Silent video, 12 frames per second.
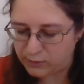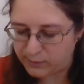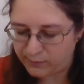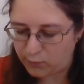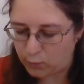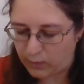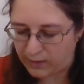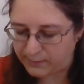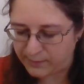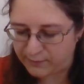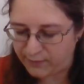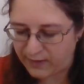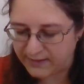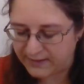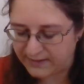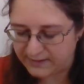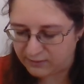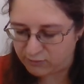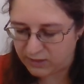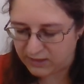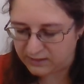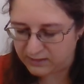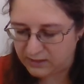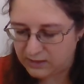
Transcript: before had been finally decreed,